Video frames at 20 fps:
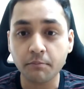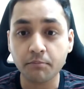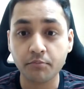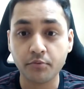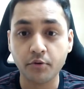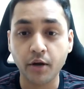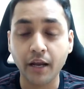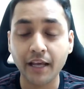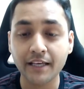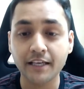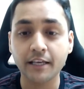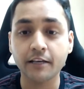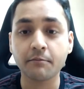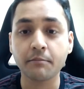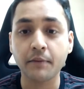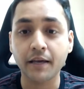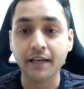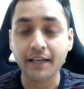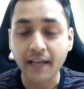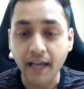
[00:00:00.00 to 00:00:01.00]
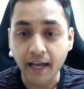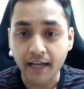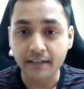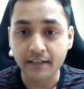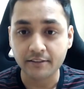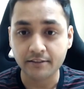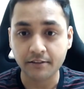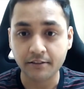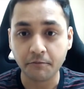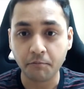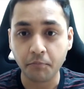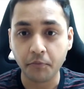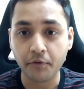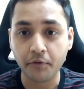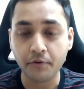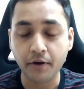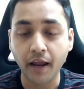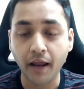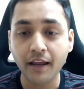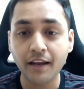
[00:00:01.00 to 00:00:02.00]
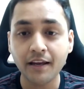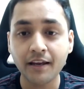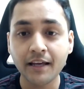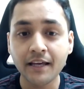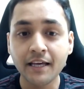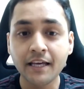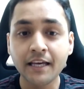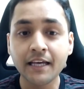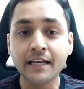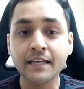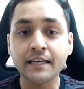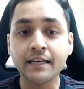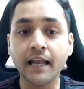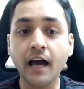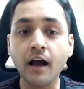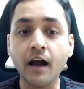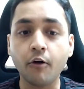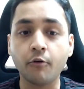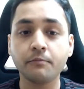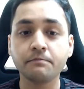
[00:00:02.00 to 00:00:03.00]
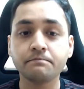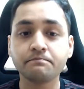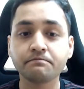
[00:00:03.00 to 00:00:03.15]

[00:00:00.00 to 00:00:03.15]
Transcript: braking mechanism, right? Now,